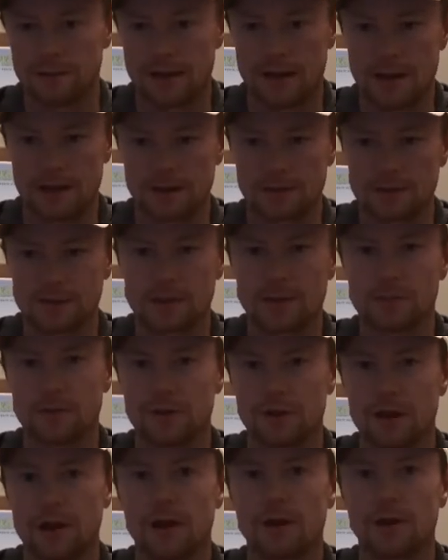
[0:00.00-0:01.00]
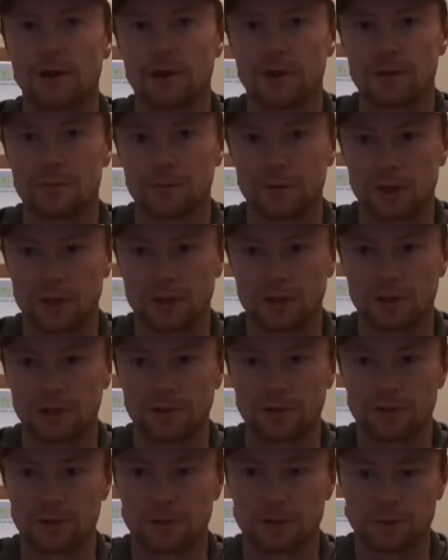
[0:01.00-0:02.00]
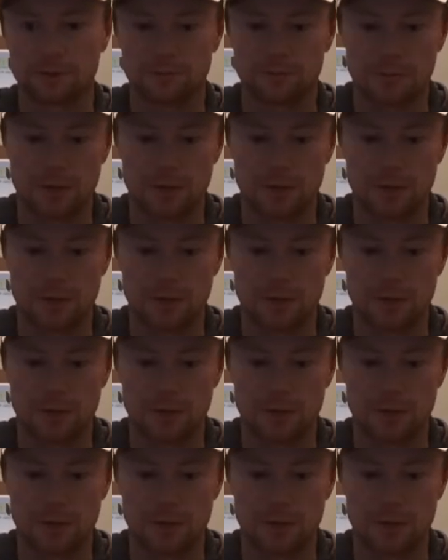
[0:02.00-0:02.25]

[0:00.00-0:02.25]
as some of the higher end binoculars.